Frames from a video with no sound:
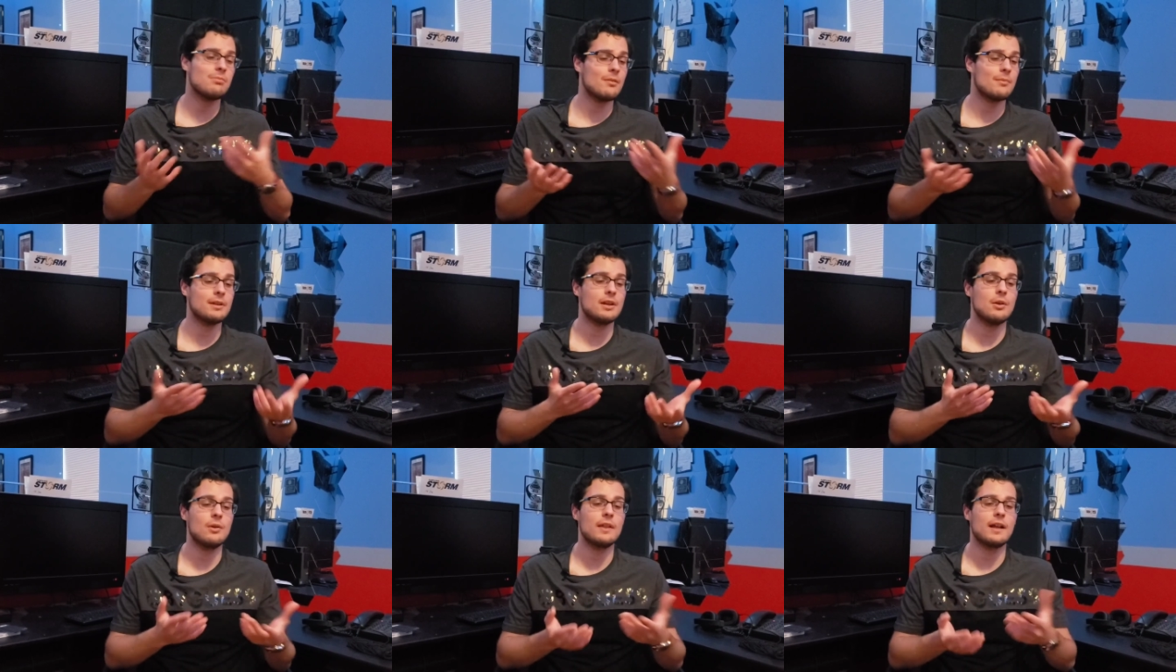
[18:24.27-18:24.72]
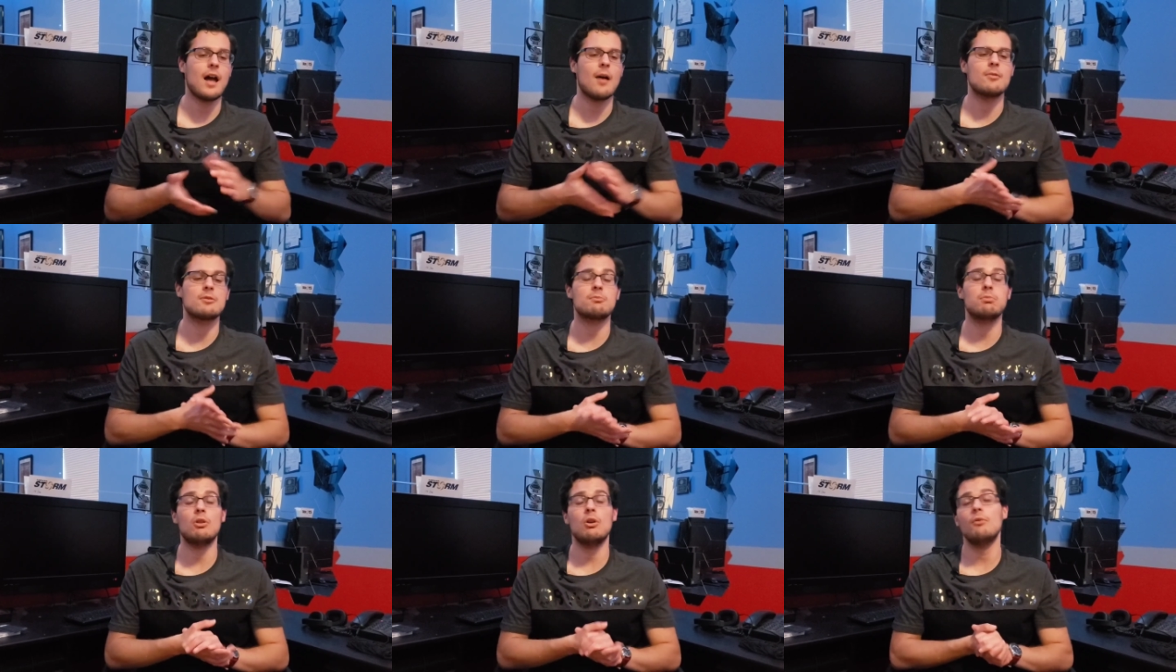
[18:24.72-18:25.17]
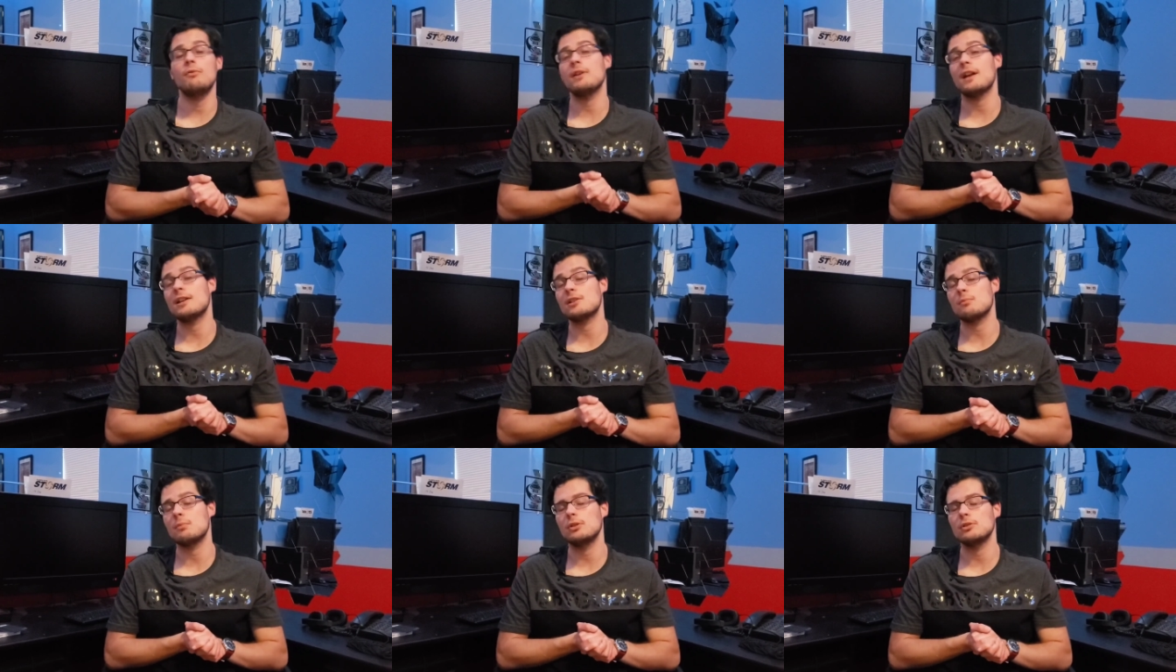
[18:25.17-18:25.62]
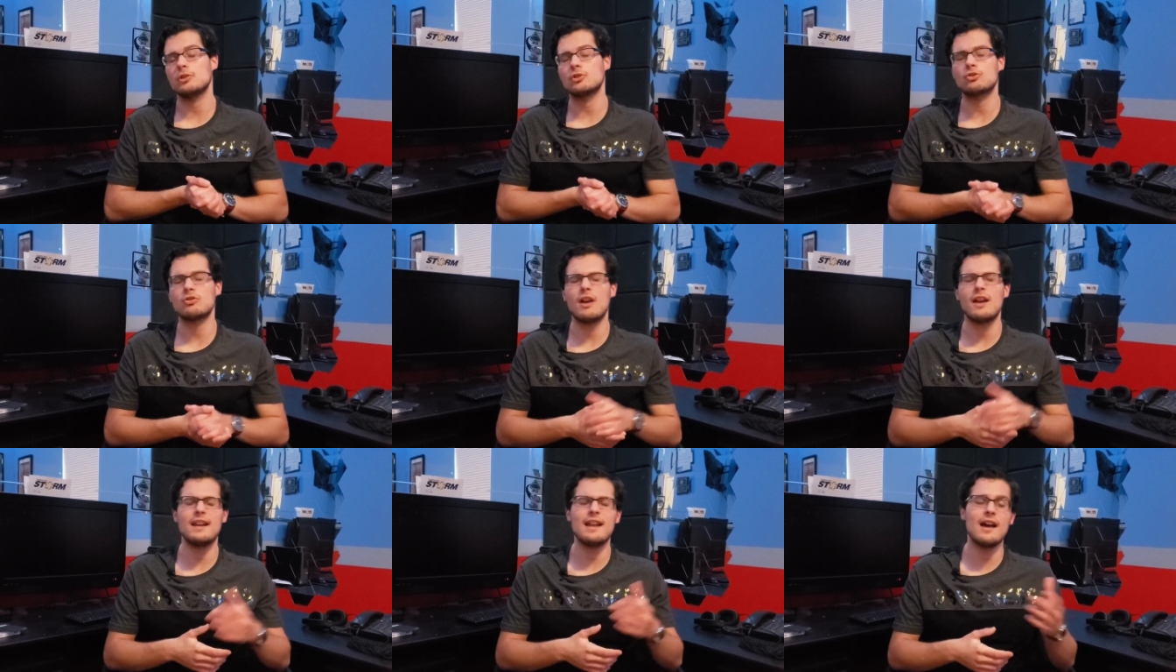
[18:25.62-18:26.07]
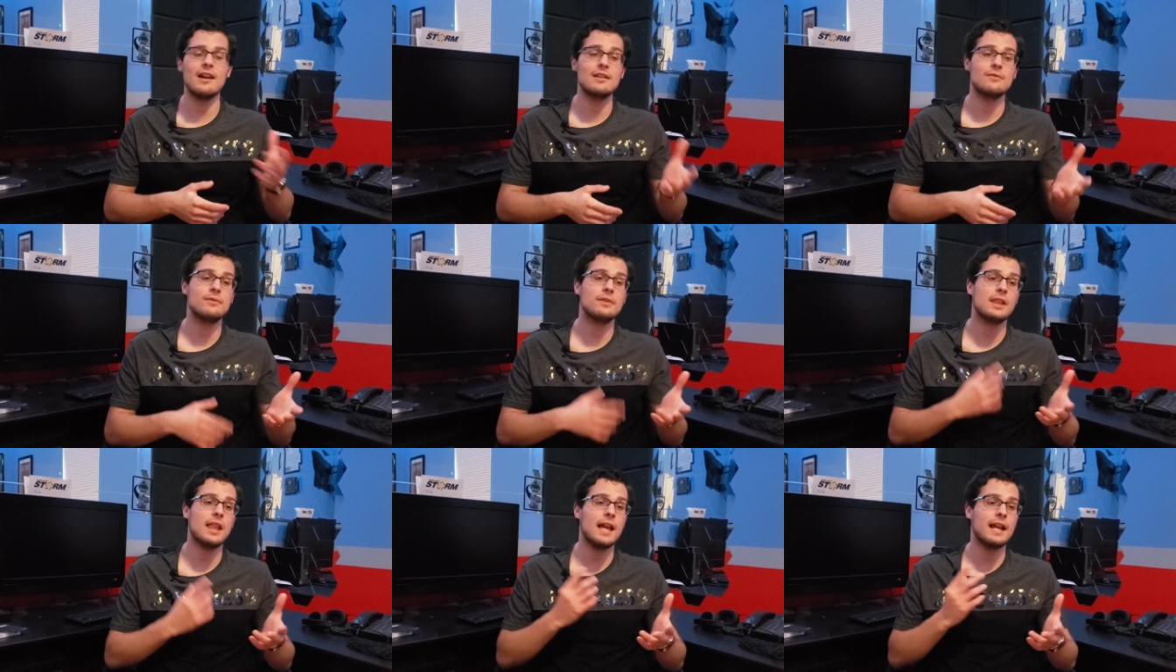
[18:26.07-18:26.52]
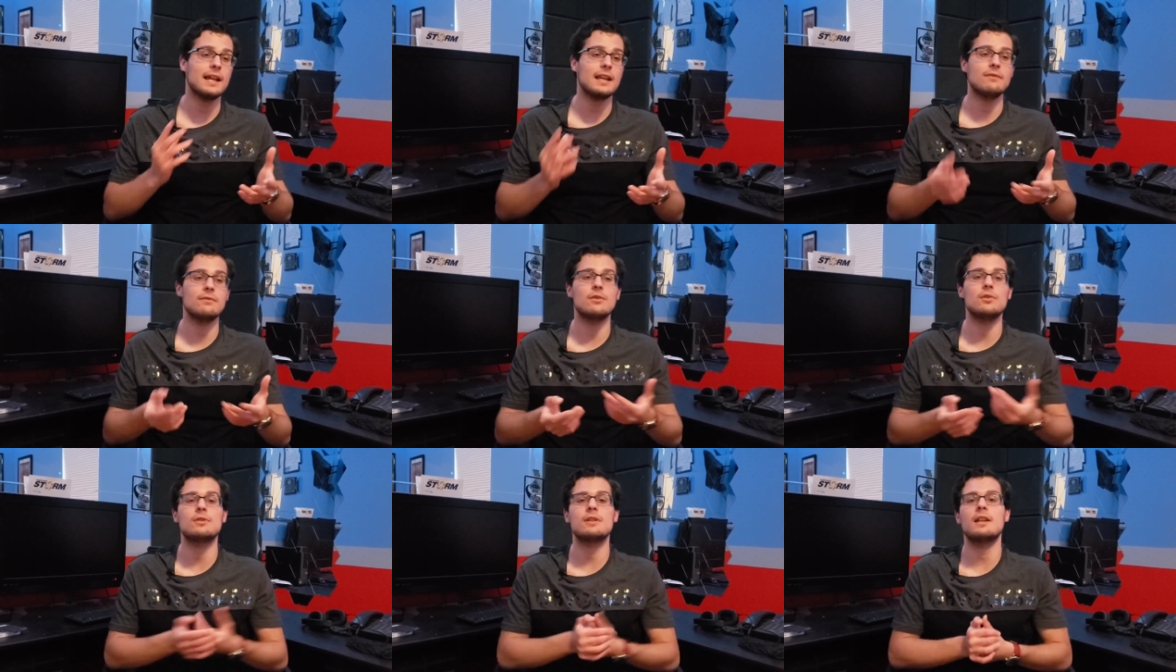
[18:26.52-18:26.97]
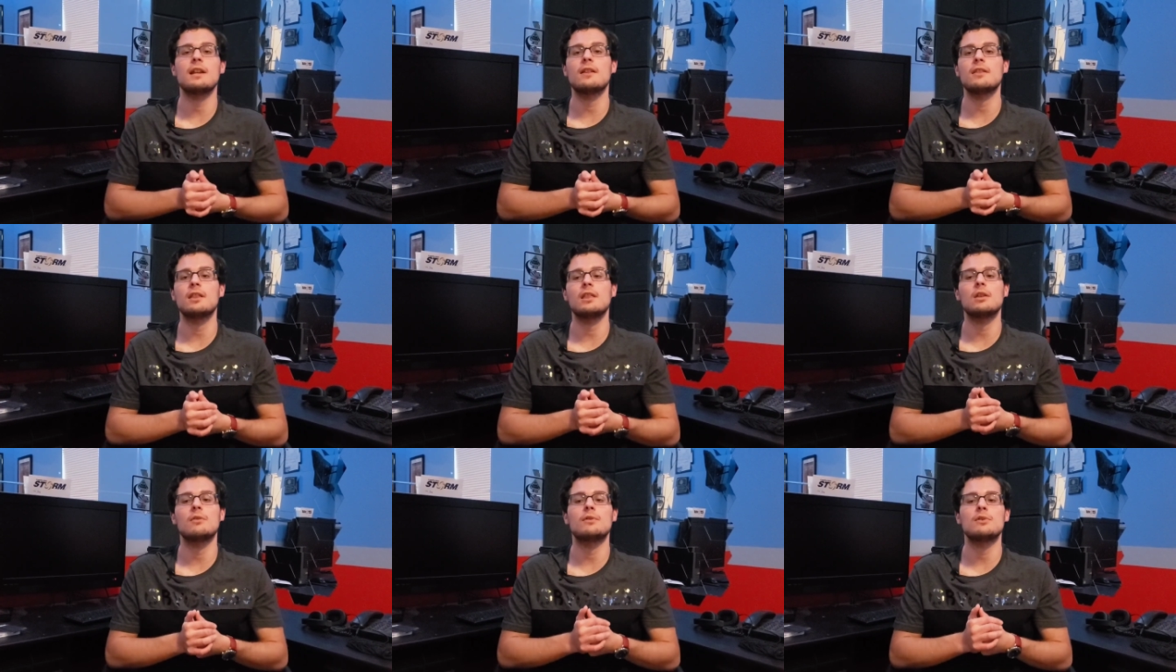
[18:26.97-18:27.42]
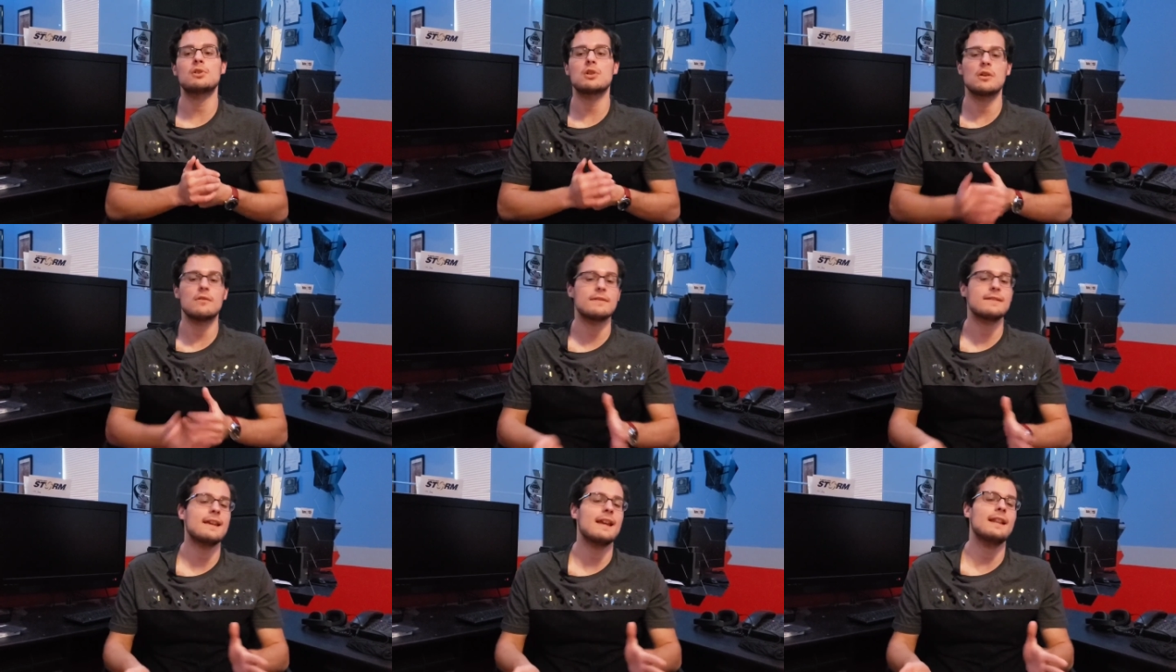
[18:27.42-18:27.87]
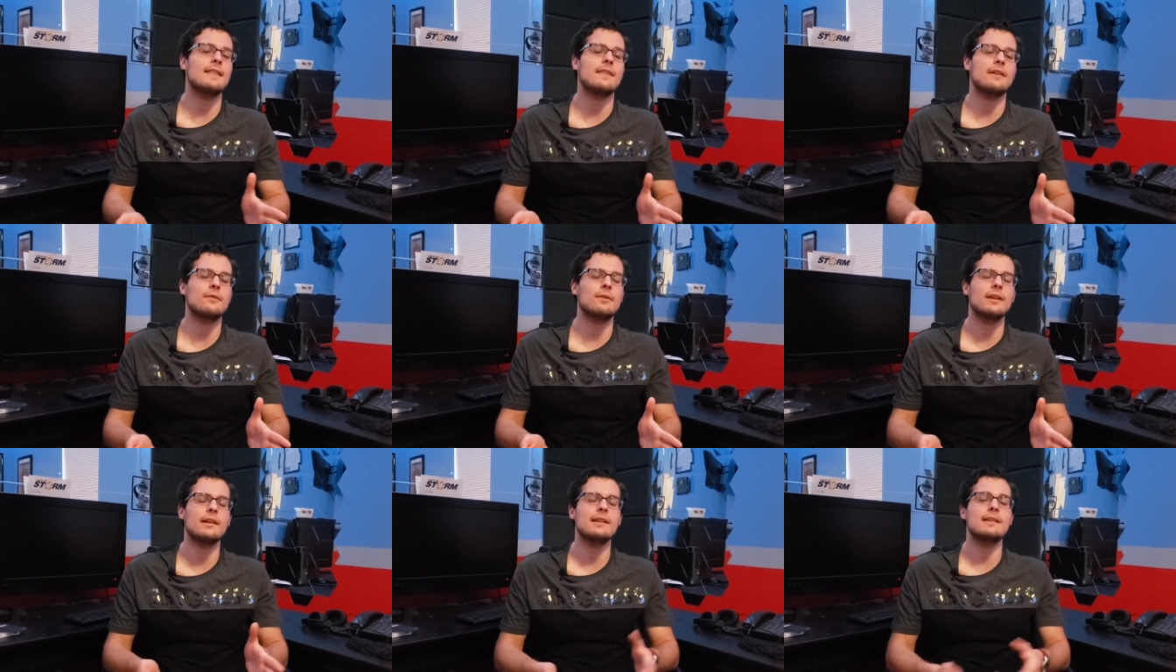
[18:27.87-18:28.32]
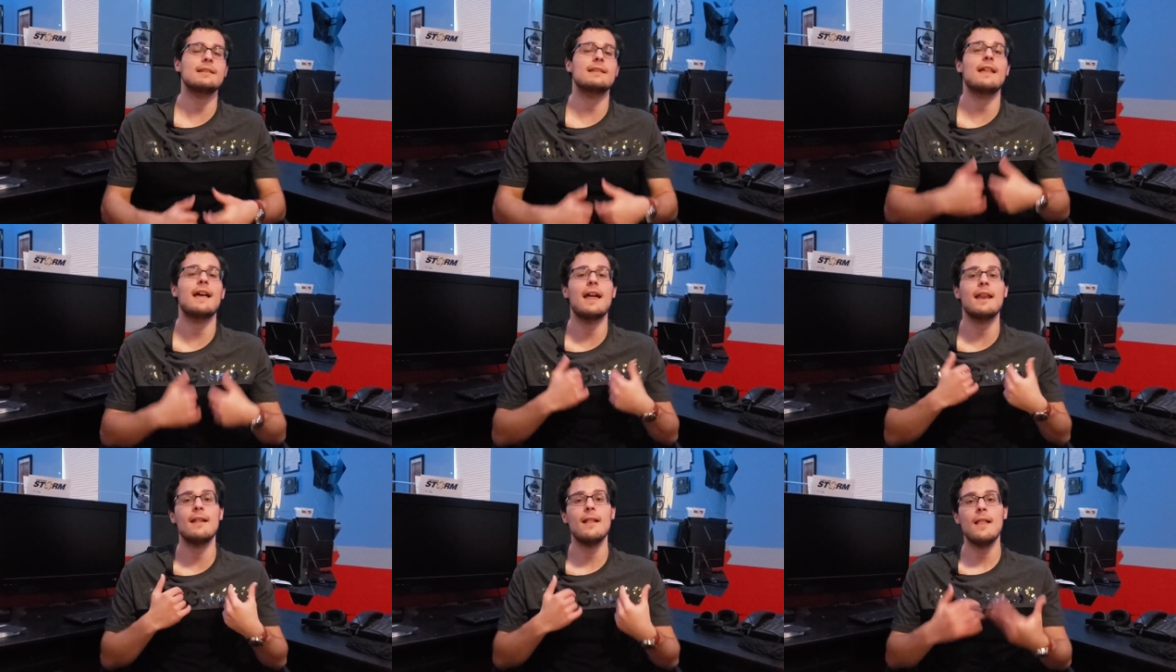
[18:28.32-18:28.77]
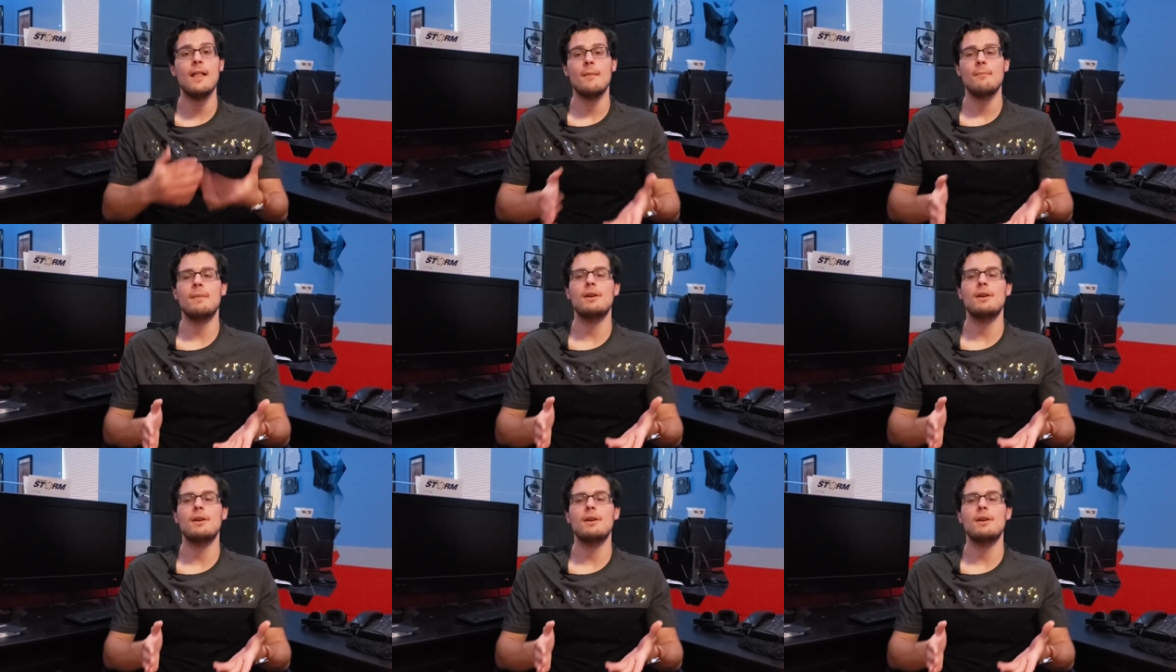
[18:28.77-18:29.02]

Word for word: Let me know in the comments below if you guys are willing to try it out, if you like it, if you use any other delivery service, anything related to that,